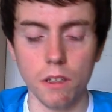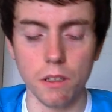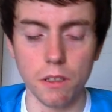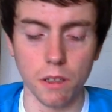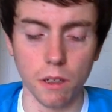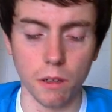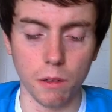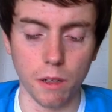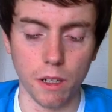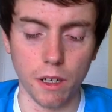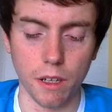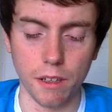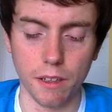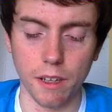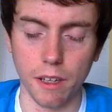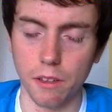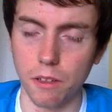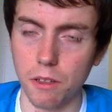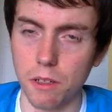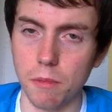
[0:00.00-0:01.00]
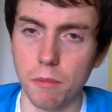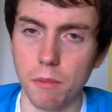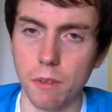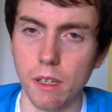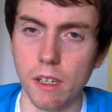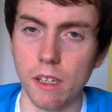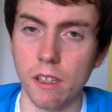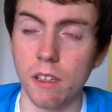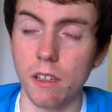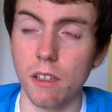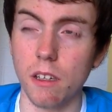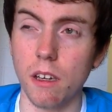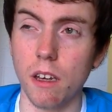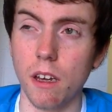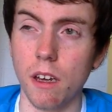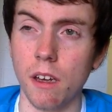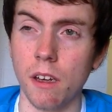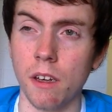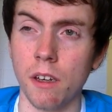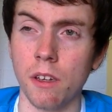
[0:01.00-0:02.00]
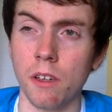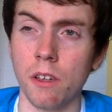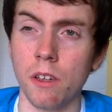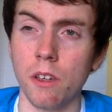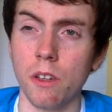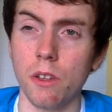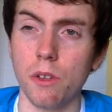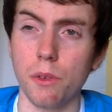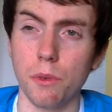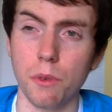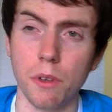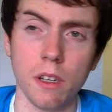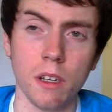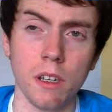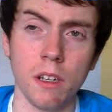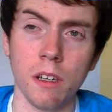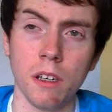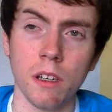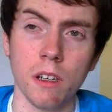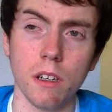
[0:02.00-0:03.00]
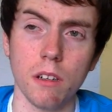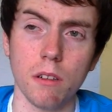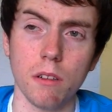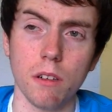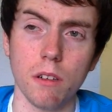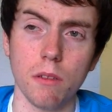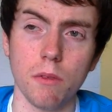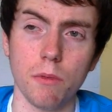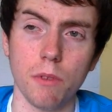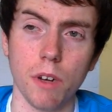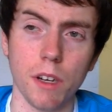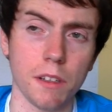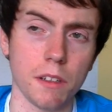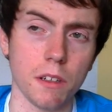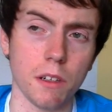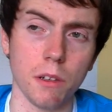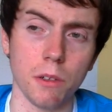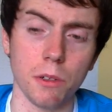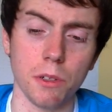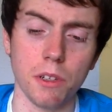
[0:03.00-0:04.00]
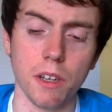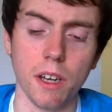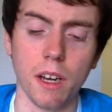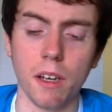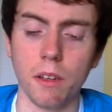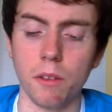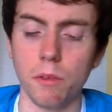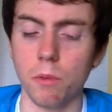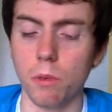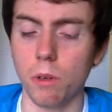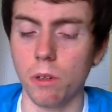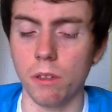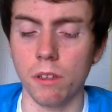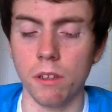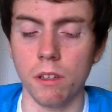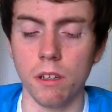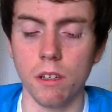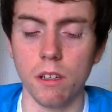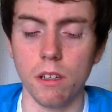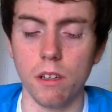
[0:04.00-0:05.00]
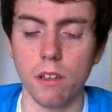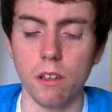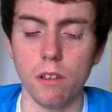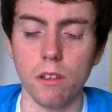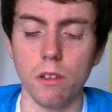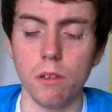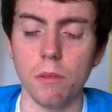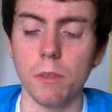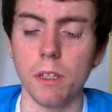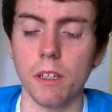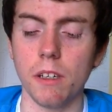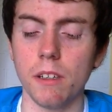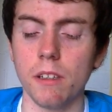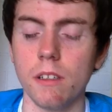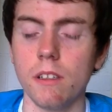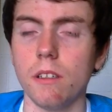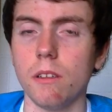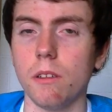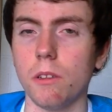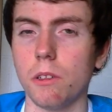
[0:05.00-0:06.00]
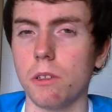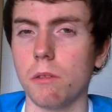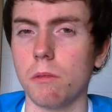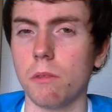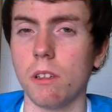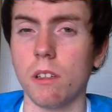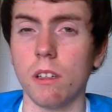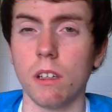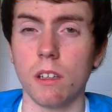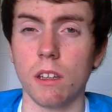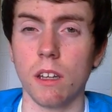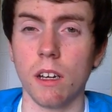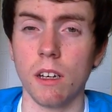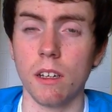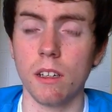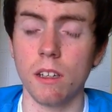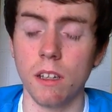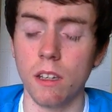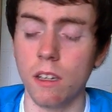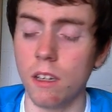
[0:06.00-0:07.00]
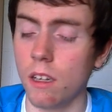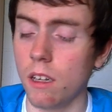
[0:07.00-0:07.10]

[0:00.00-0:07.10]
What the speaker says: So that doesn't mean 3 Raikos and 1 Lumina or something like that.